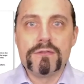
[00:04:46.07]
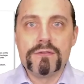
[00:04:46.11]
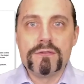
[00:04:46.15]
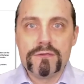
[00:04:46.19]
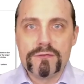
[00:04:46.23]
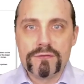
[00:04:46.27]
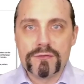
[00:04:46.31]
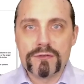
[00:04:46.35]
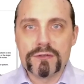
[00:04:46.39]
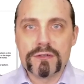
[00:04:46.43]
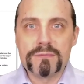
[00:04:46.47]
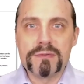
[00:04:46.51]

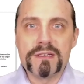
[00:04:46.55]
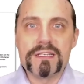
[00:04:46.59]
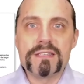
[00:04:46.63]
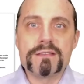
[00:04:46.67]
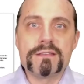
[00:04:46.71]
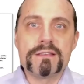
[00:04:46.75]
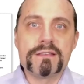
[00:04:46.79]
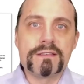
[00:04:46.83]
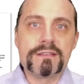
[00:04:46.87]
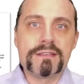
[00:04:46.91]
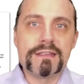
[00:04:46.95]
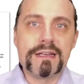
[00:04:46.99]
for the
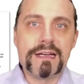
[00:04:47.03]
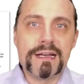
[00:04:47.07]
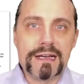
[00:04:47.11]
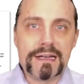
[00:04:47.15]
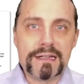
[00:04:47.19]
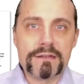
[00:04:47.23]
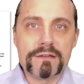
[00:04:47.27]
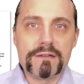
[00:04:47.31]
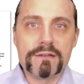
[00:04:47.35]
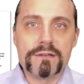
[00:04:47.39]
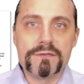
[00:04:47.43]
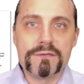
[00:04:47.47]
business
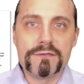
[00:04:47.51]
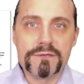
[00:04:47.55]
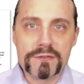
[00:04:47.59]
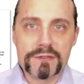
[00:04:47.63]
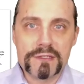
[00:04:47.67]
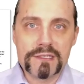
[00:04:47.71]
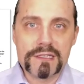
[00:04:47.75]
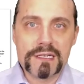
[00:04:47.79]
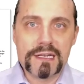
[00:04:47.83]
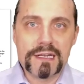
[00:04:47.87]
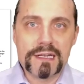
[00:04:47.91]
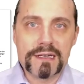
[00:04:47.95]
and for
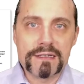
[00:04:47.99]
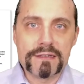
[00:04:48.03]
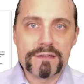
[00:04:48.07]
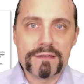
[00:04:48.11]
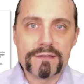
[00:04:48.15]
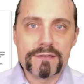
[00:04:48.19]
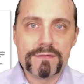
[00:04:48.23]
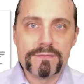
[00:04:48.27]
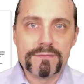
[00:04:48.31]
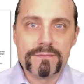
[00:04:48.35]
the client.